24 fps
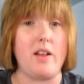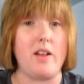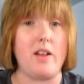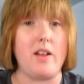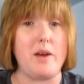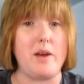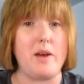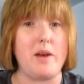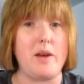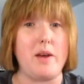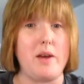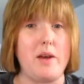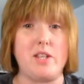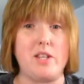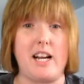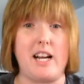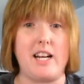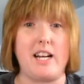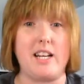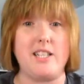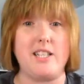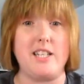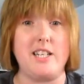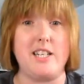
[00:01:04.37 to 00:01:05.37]
Their
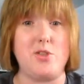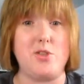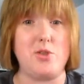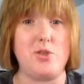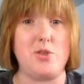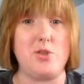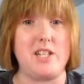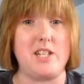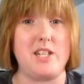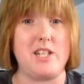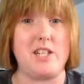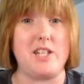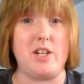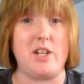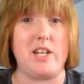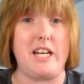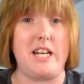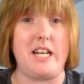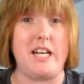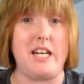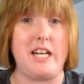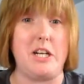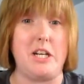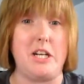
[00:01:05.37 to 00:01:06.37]
personalities just
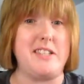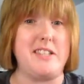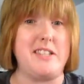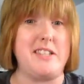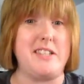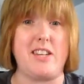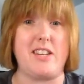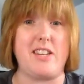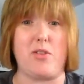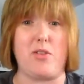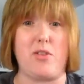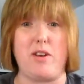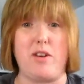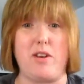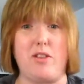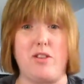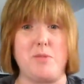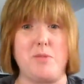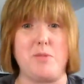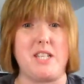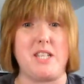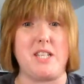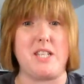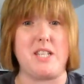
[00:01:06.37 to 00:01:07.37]
literally, you stick the three of
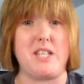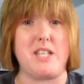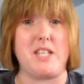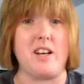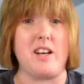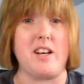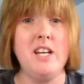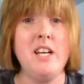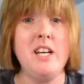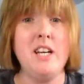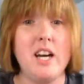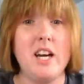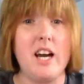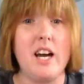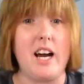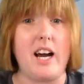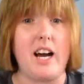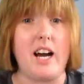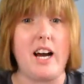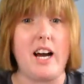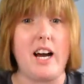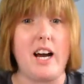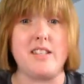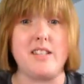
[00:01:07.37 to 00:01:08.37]
them together
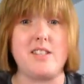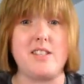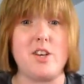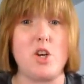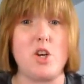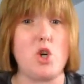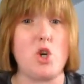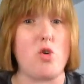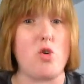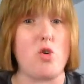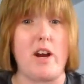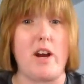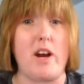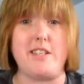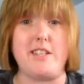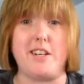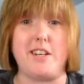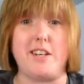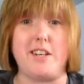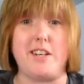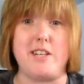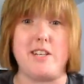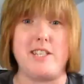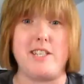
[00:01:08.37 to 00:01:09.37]
and it is crazy,
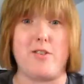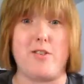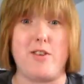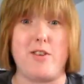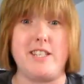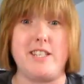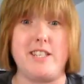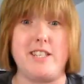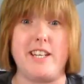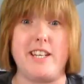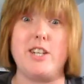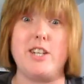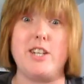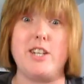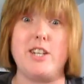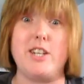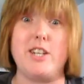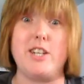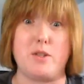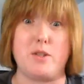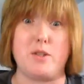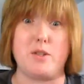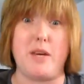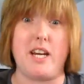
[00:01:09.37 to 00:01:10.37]
crazy, crazy,
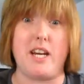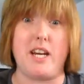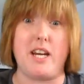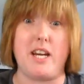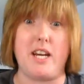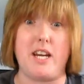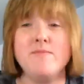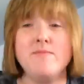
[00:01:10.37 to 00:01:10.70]
trust me.